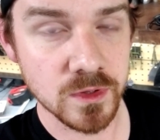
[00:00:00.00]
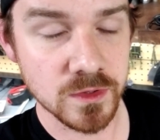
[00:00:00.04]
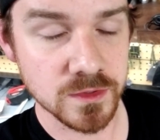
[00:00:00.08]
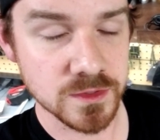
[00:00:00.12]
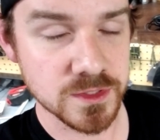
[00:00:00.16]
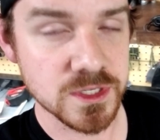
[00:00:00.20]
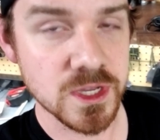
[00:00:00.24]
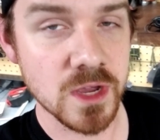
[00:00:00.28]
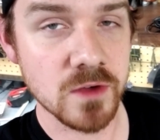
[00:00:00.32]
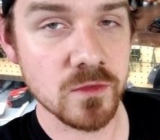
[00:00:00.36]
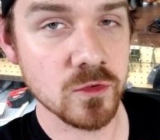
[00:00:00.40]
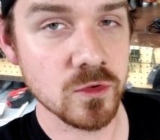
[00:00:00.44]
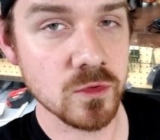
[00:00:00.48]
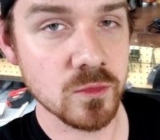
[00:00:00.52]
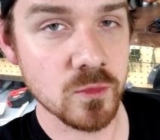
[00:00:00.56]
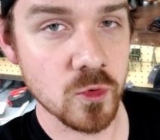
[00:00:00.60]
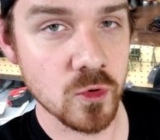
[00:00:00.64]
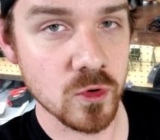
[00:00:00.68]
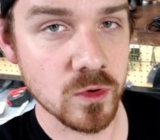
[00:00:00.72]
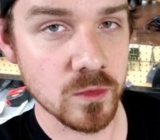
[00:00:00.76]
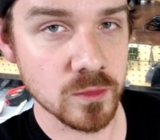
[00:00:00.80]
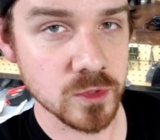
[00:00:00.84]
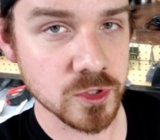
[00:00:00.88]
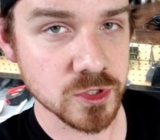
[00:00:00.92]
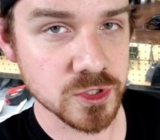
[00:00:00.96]
several
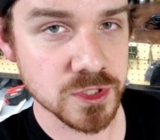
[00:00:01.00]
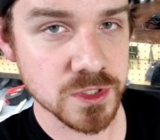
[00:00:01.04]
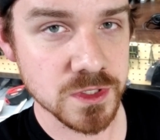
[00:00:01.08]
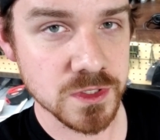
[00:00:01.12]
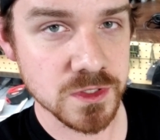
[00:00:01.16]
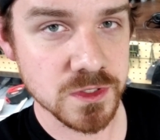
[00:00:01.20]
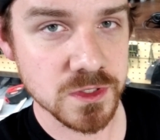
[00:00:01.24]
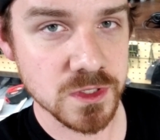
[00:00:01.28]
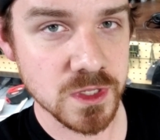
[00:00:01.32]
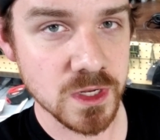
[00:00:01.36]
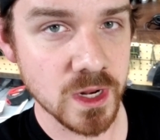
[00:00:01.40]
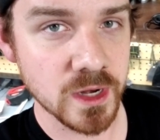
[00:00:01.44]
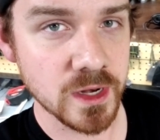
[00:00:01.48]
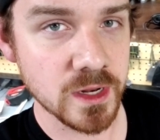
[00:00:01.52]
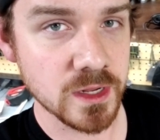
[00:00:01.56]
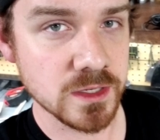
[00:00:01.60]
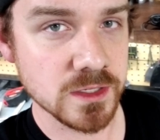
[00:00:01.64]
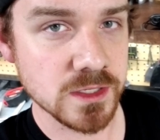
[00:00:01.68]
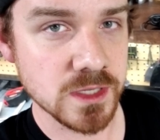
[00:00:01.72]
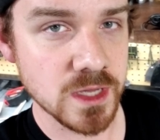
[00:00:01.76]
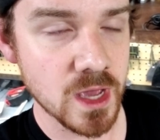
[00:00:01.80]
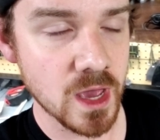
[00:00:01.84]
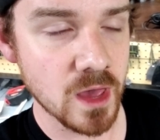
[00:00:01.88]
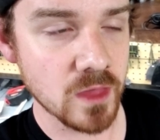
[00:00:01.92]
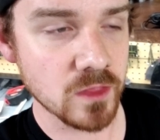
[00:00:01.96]
more bushings that I need
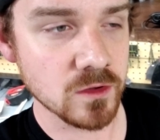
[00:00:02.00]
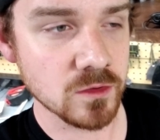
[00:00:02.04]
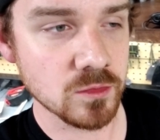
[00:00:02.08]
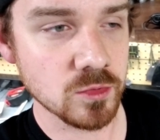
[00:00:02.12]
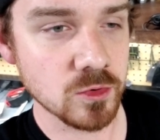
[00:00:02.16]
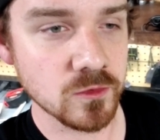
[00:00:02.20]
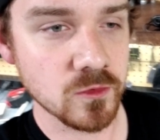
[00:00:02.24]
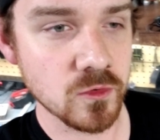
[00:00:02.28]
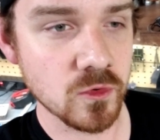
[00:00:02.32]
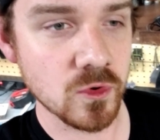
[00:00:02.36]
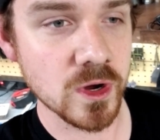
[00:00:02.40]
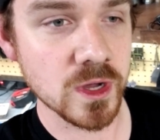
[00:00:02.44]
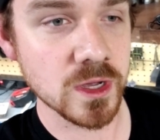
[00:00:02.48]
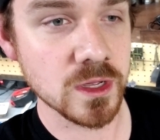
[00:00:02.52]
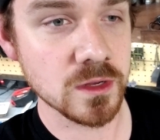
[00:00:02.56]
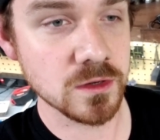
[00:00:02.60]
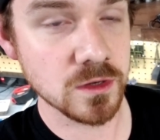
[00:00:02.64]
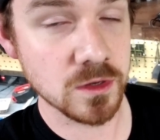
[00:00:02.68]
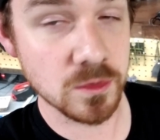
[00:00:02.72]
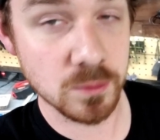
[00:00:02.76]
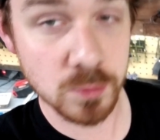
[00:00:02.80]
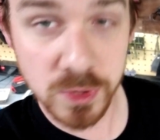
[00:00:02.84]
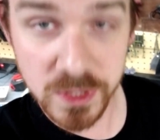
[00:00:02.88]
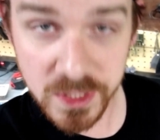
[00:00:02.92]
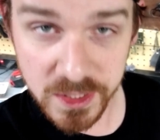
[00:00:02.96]
to gather before I can
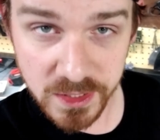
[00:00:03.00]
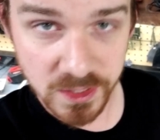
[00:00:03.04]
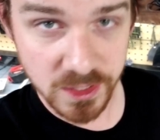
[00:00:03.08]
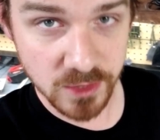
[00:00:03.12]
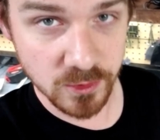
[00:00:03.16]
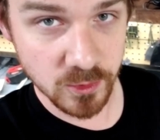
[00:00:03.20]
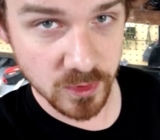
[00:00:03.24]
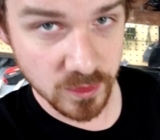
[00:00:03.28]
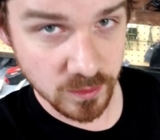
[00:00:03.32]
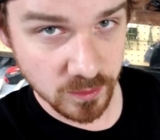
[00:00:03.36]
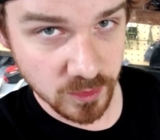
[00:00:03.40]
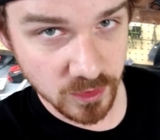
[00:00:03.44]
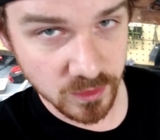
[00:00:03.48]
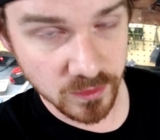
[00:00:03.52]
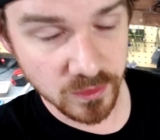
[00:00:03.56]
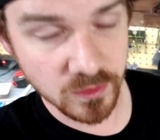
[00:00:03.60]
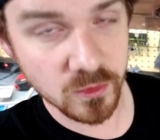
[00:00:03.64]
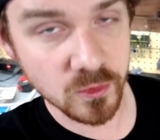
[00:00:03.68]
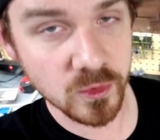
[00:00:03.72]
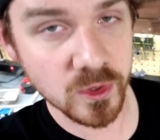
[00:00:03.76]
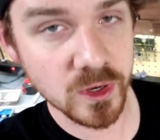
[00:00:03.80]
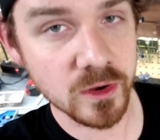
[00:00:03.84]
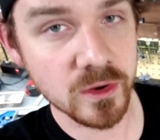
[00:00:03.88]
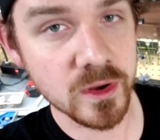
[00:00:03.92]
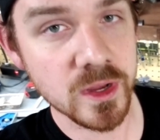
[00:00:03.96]
completely rebuild the
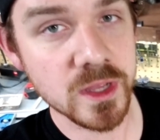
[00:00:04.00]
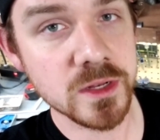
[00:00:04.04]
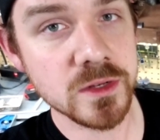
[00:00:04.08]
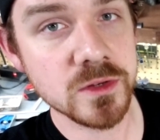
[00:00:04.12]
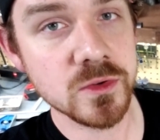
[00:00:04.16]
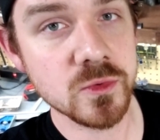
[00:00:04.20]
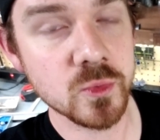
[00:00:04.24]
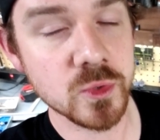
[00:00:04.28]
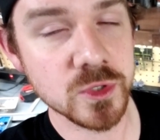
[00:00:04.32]
rear end,